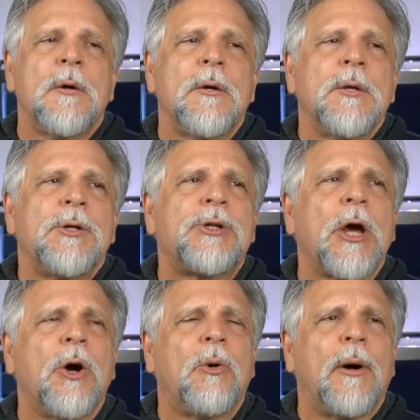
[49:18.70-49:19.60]

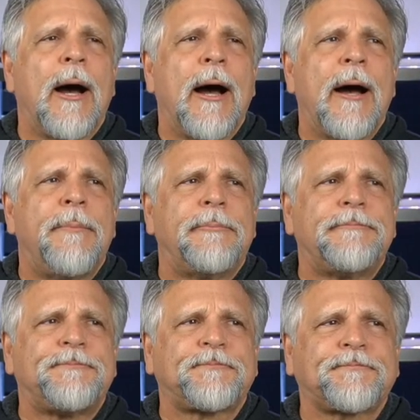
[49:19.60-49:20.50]
So, um,
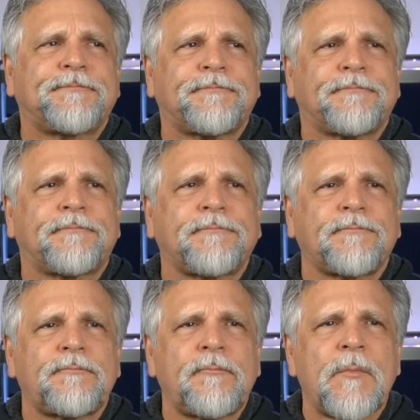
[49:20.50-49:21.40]

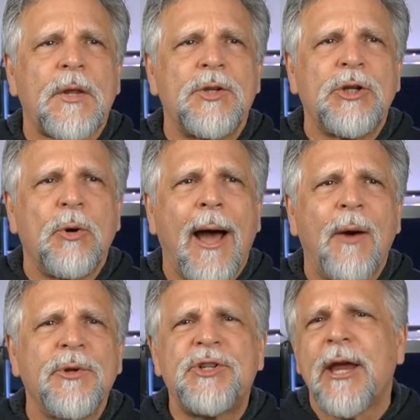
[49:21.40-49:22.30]
so I
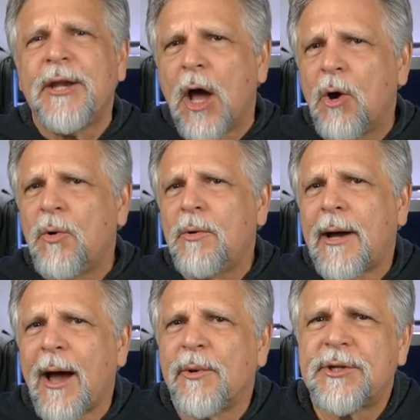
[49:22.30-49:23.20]
would say no.
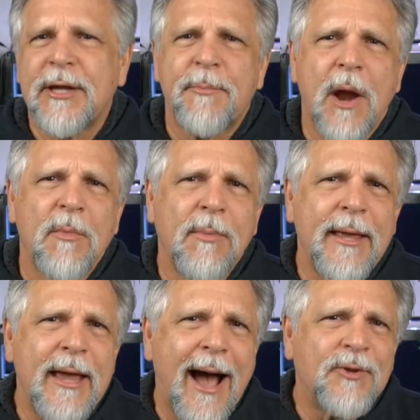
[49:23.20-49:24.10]
I would say
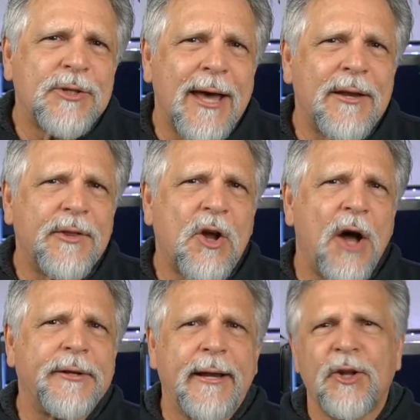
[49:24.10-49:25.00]
probably outside of the
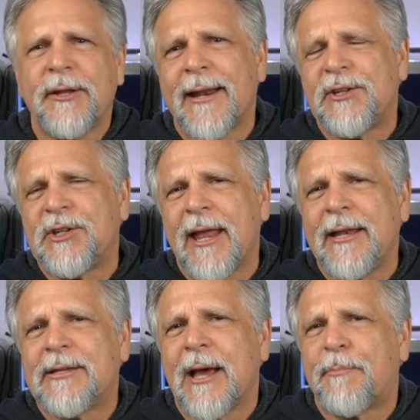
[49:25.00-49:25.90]
continental United
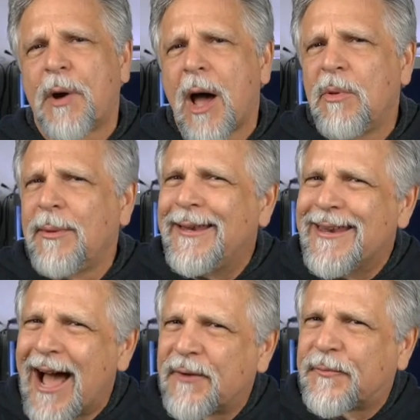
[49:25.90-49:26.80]
States, probably
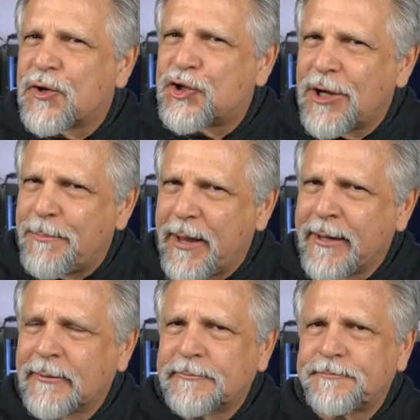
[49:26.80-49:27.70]
not for shipping.